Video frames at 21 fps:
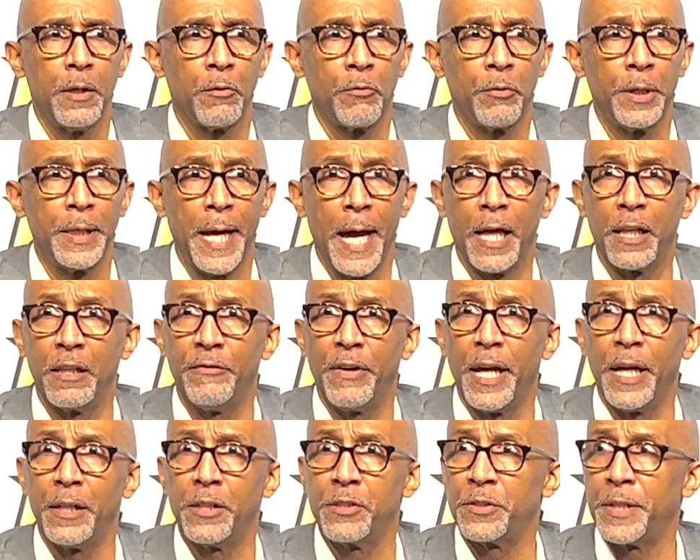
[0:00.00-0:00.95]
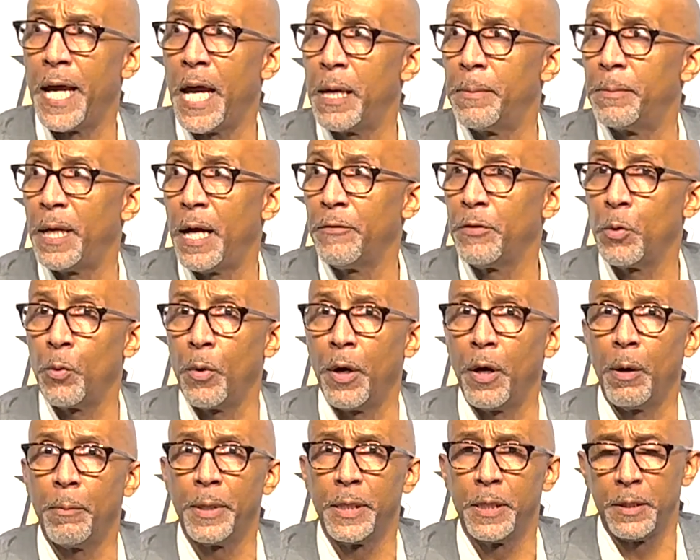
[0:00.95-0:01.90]
really elevated his game
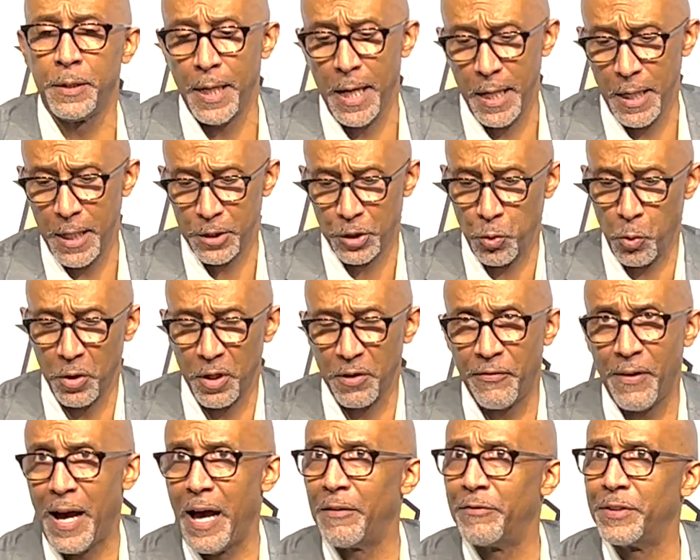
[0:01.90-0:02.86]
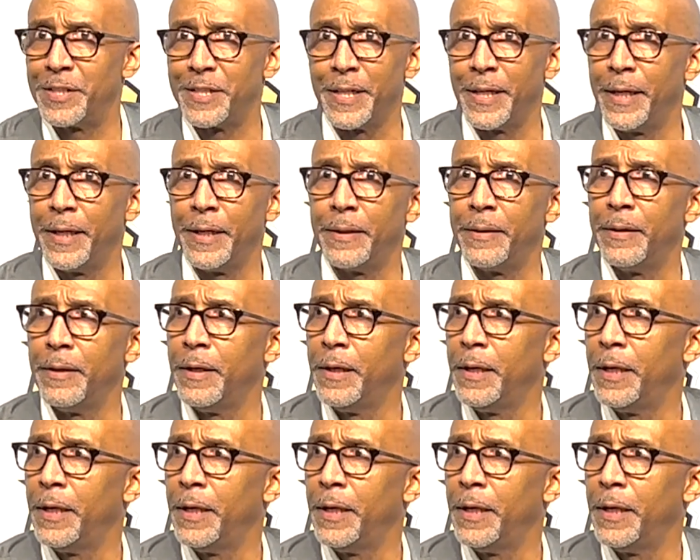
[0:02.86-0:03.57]
everywhere. I mean, today he has 25-10.